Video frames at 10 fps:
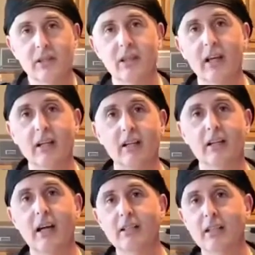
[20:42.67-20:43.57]
And again,
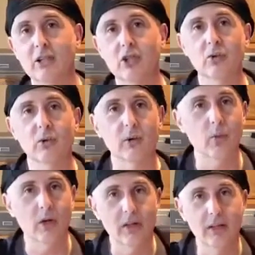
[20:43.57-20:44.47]
like Contact
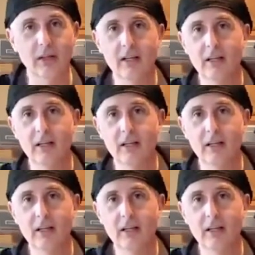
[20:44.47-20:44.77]
211